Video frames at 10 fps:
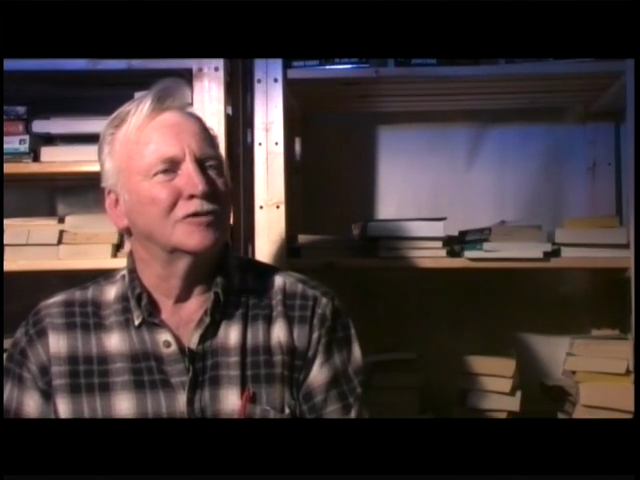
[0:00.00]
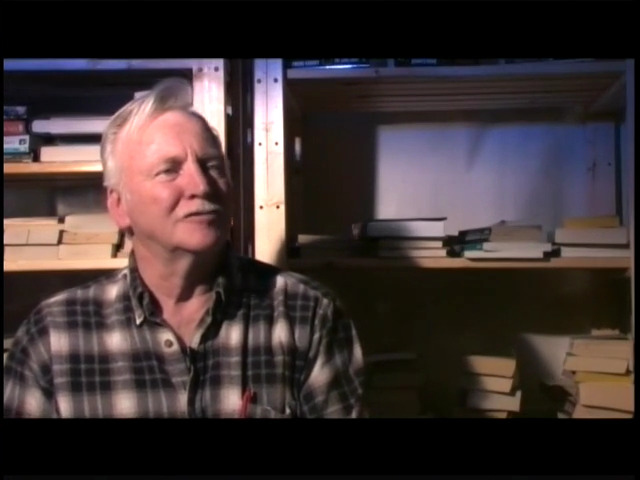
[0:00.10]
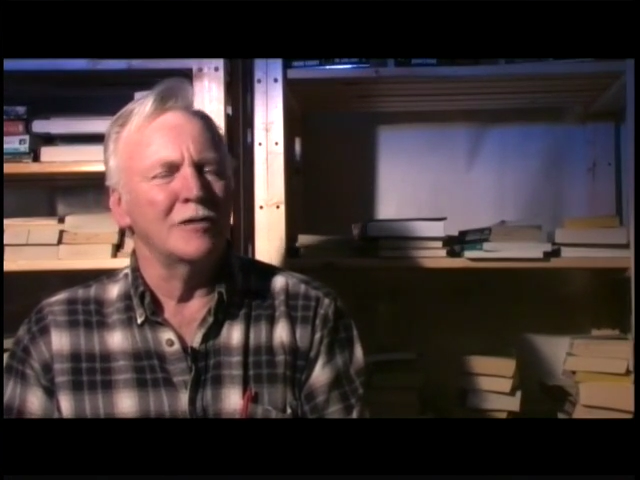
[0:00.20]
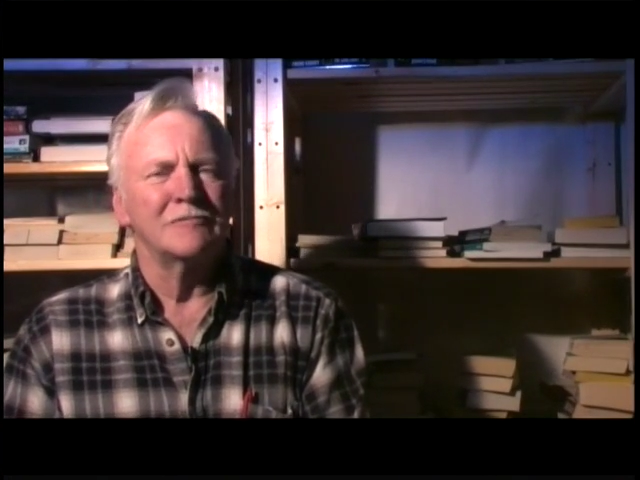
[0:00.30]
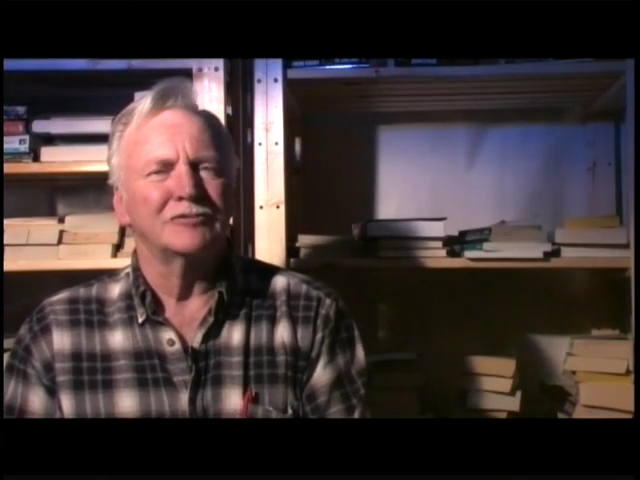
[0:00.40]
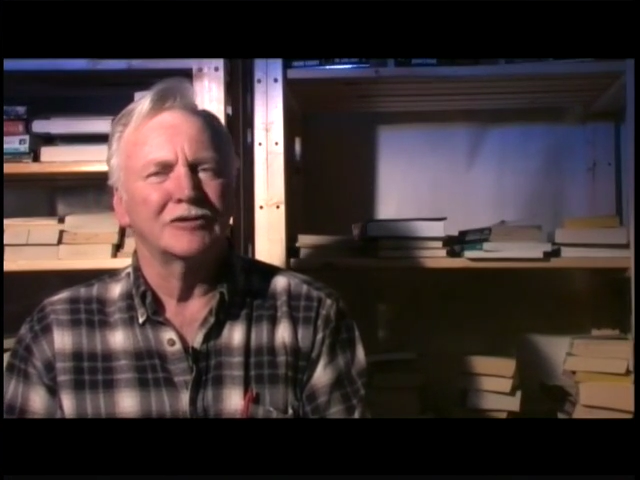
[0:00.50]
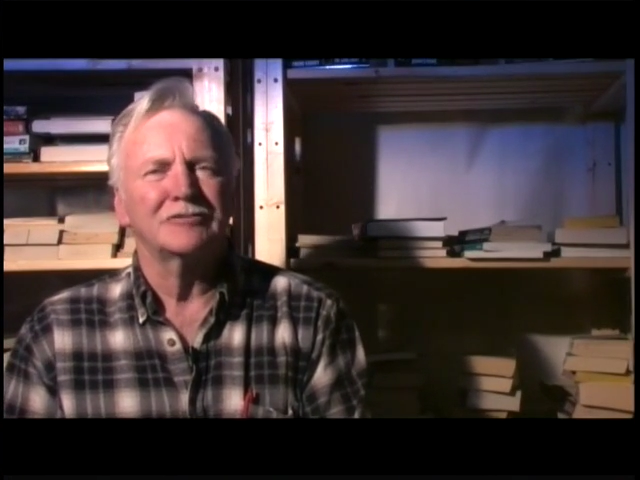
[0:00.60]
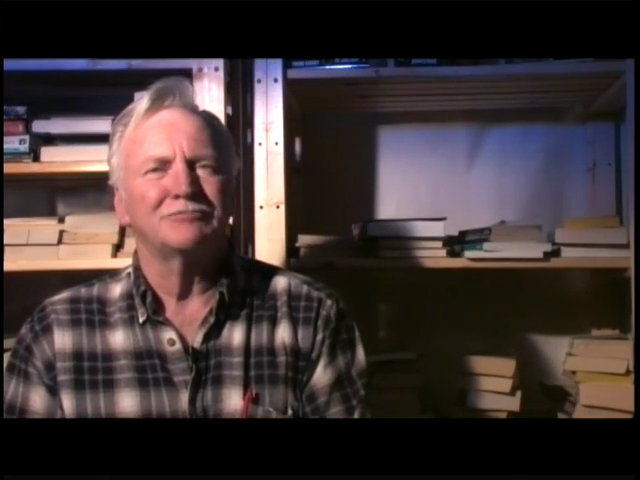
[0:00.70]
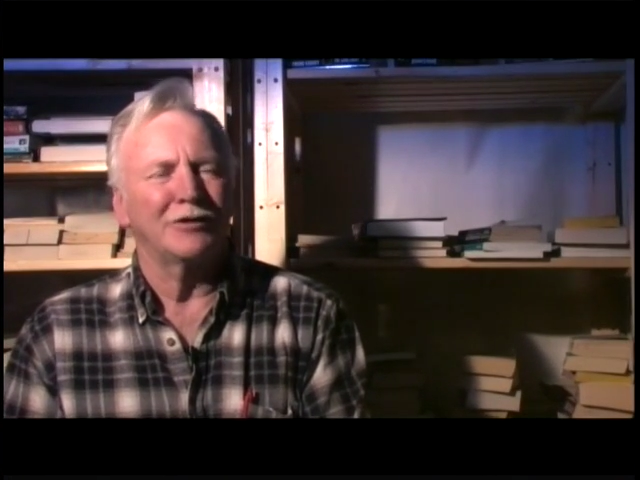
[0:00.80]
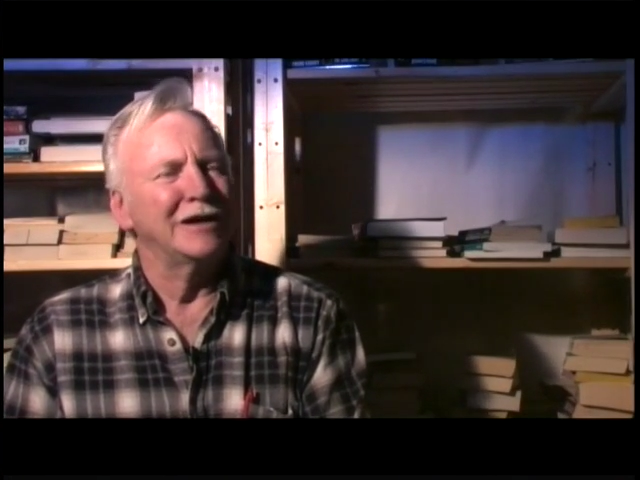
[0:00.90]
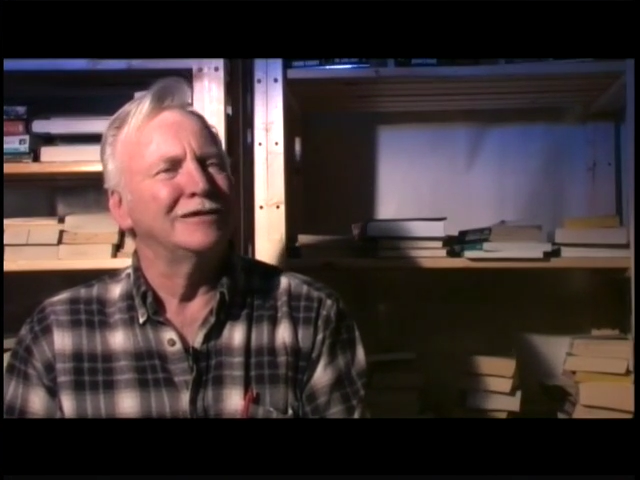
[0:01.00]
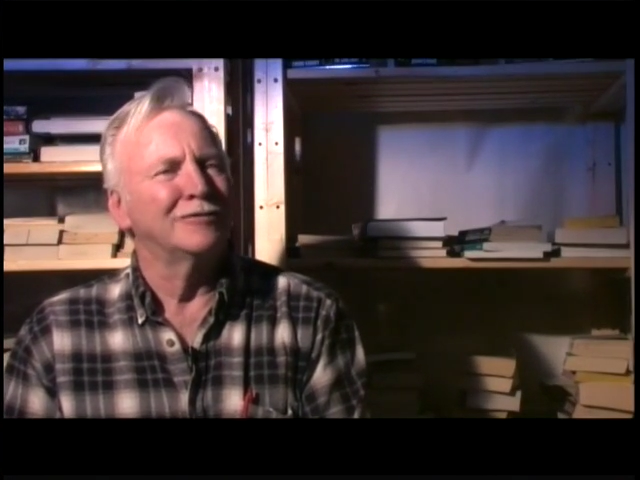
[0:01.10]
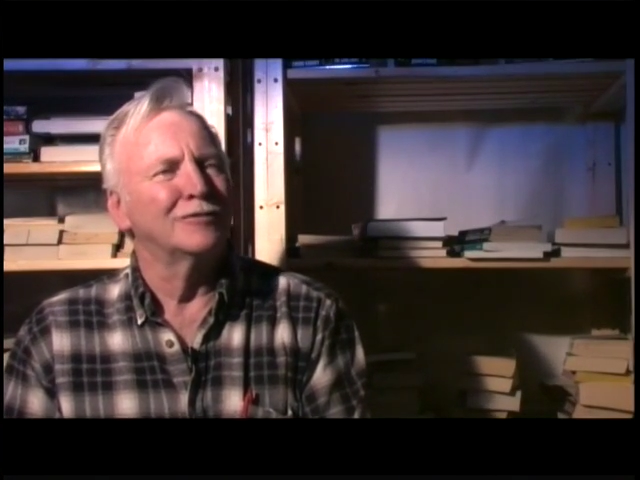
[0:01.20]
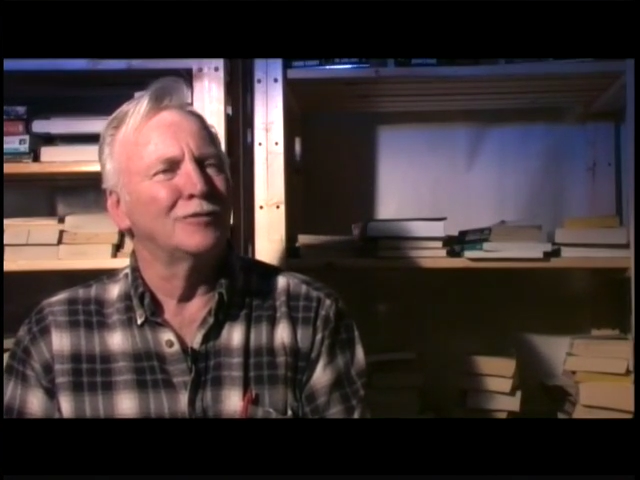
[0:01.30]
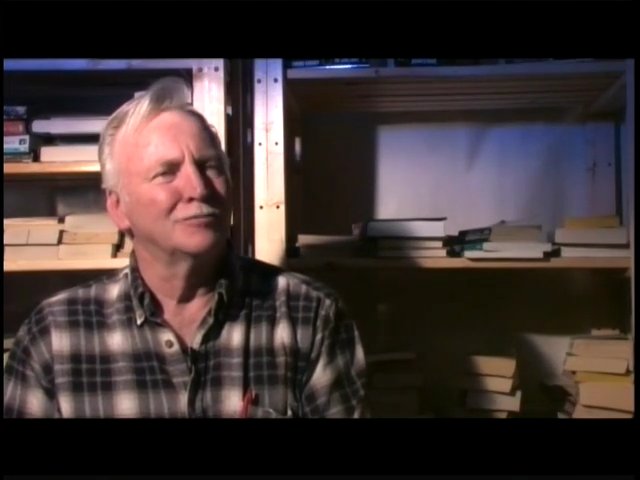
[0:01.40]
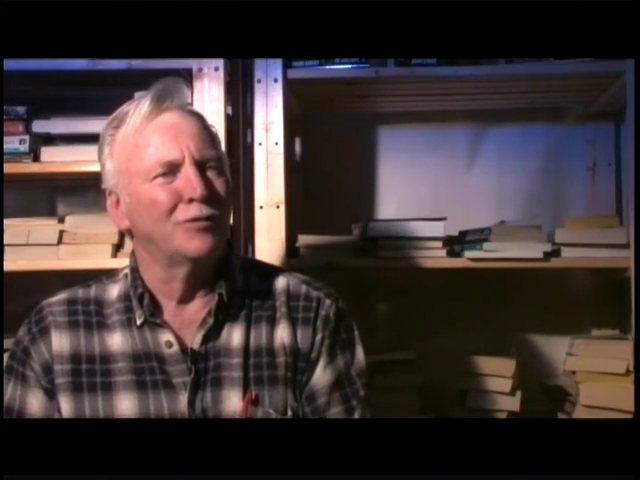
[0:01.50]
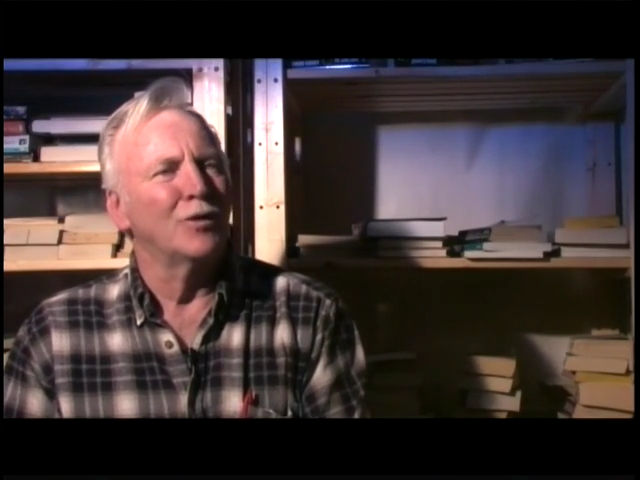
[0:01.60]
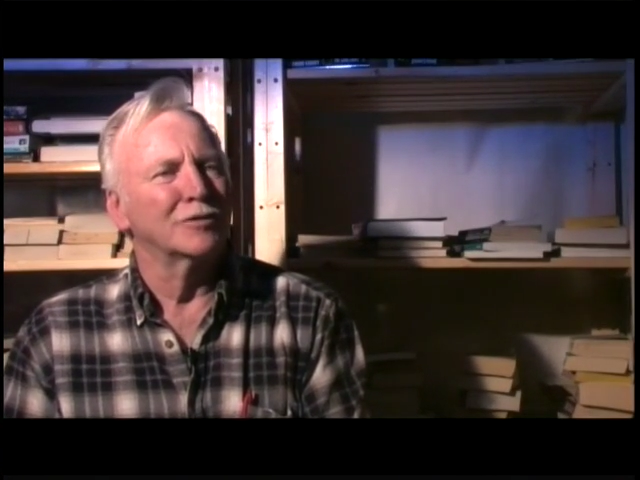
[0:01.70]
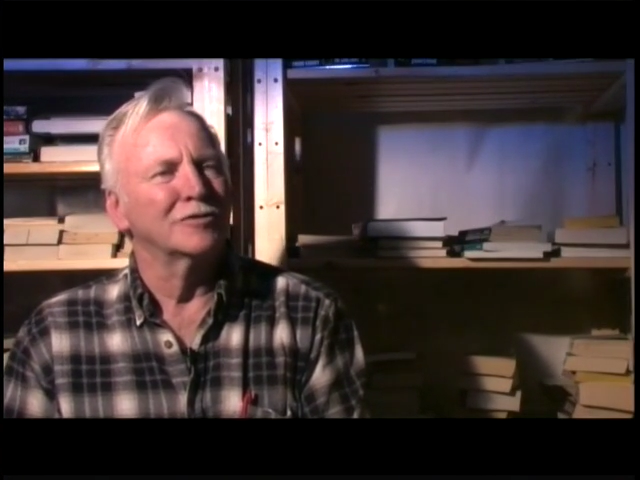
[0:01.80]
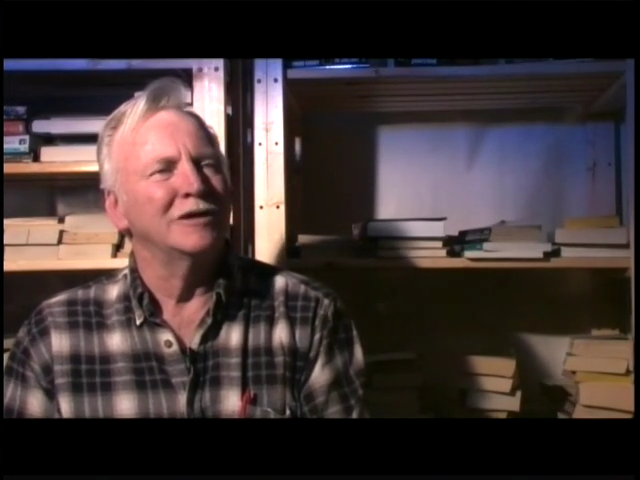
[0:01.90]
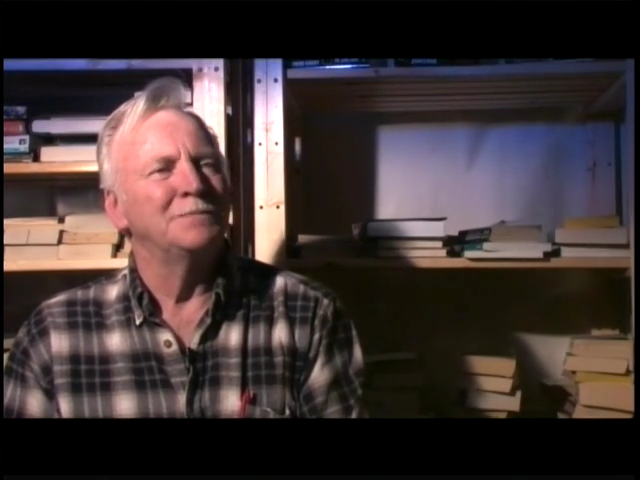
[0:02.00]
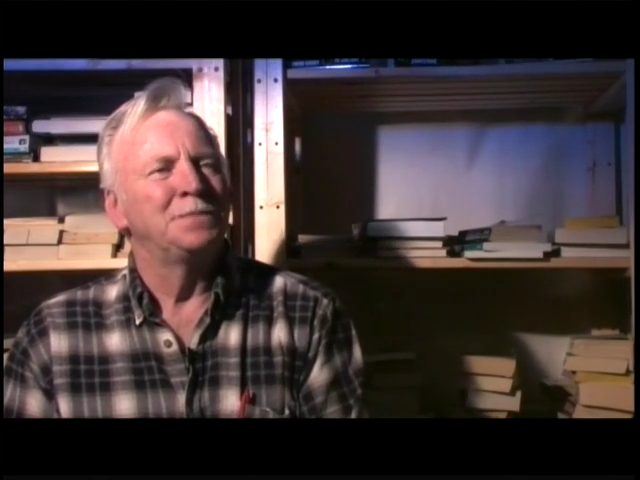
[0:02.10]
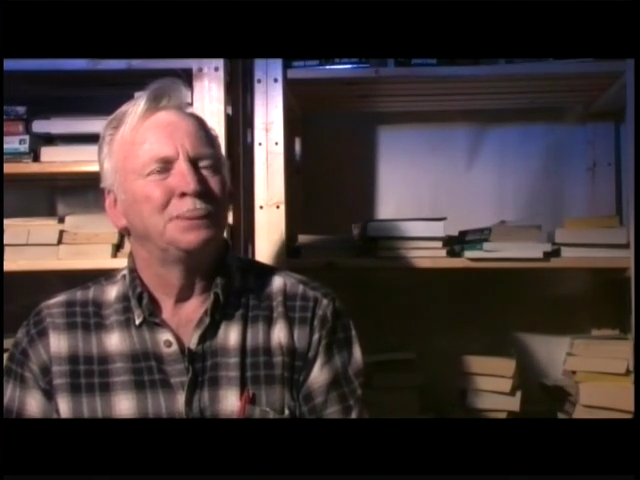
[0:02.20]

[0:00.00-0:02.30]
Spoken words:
and some are just plain good old poetry,